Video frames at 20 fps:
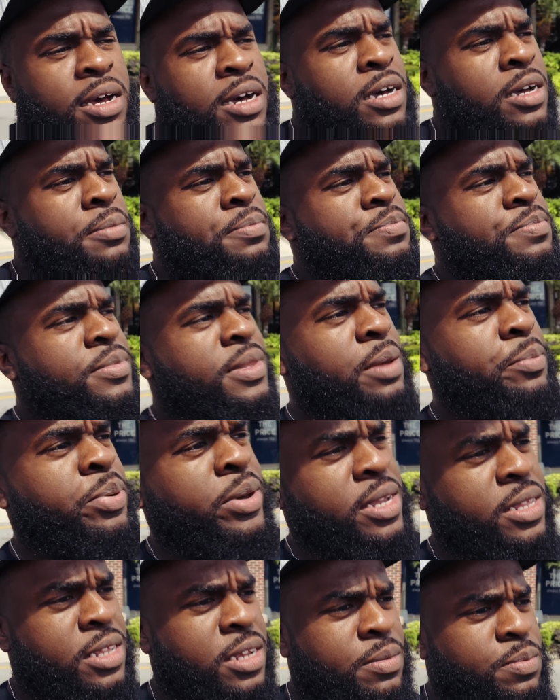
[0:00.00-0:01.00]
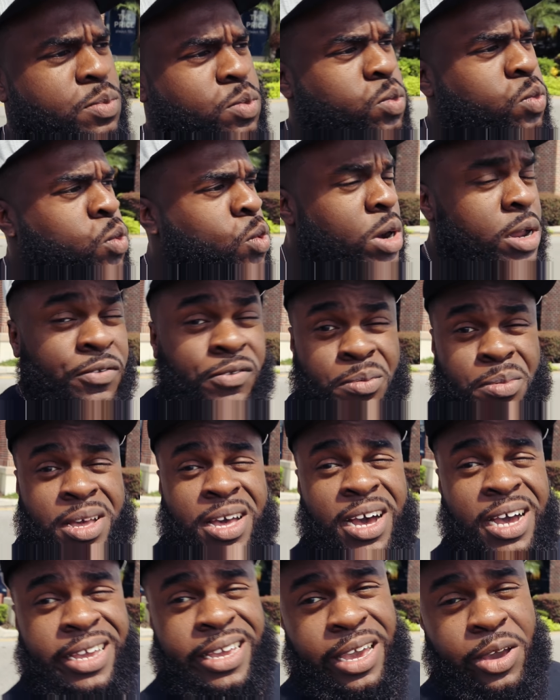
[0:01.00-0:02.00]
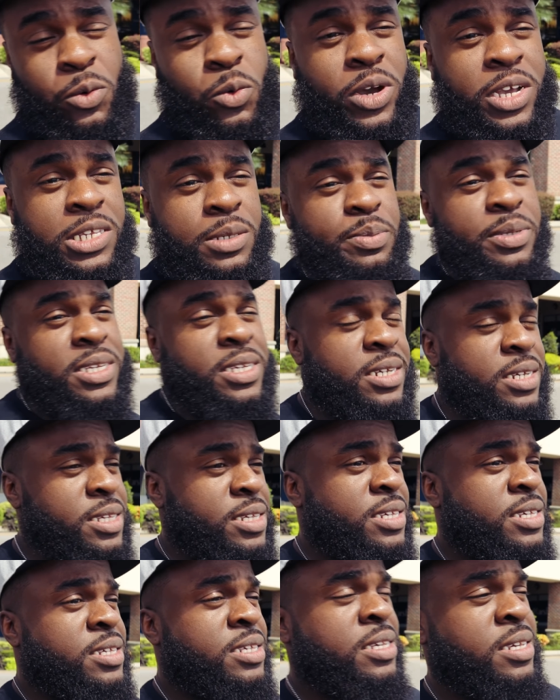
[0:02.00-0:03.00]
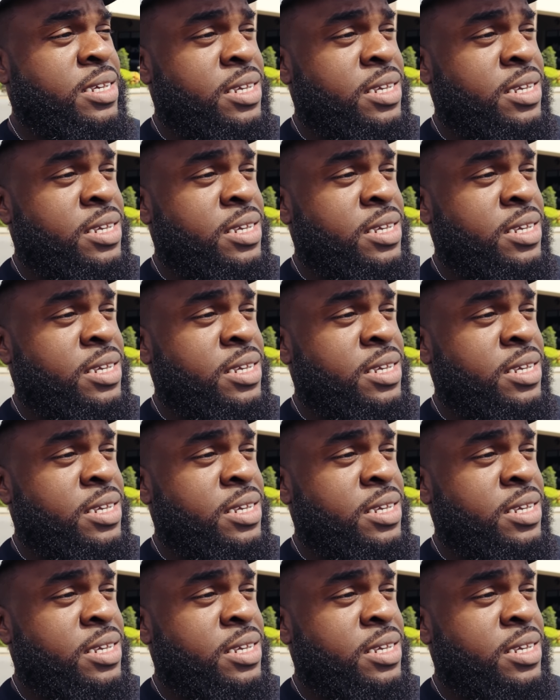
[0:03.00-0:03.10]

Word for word: Um, I picked up one from Kanye West because